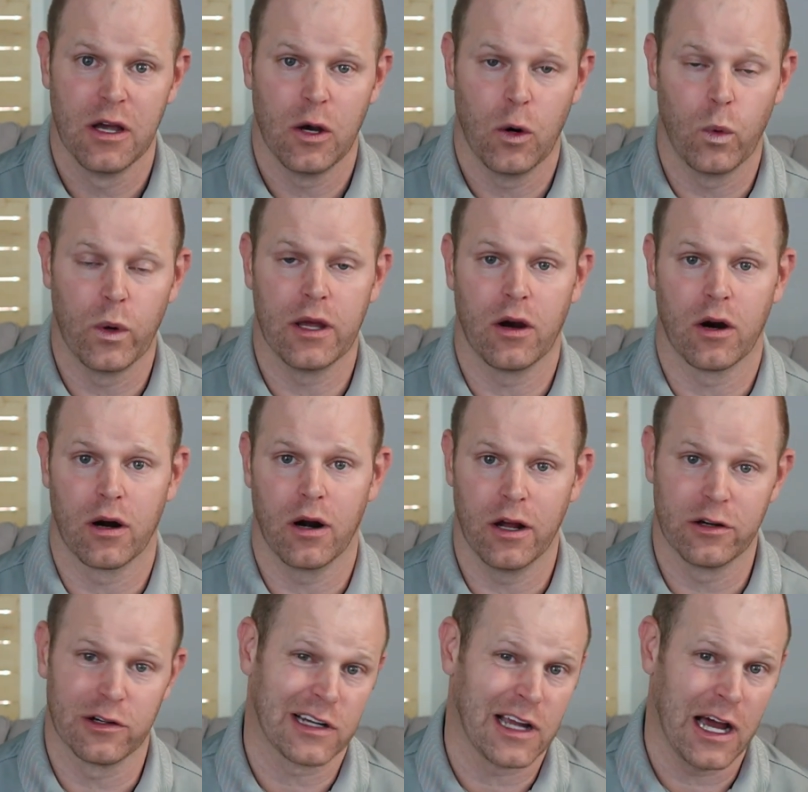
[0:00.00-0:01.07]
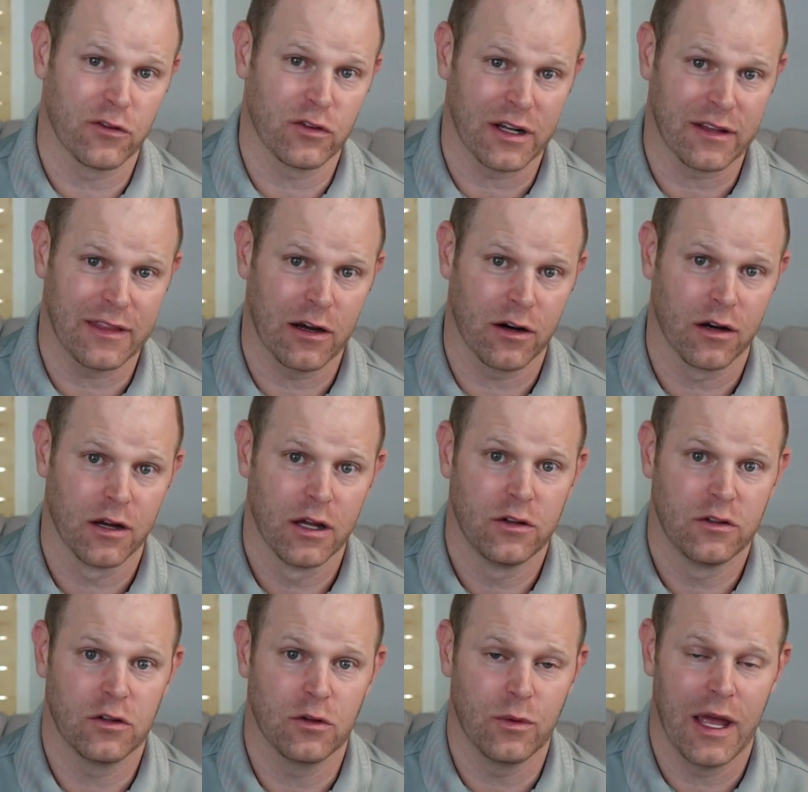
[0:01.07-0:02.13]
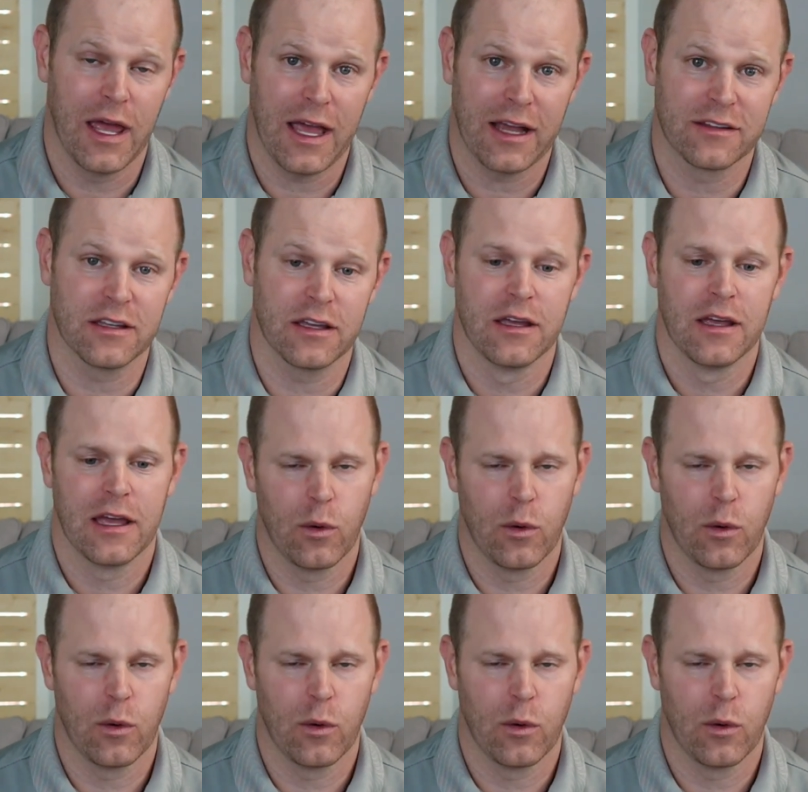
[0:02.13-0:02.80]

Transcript: we are under contract there to exit.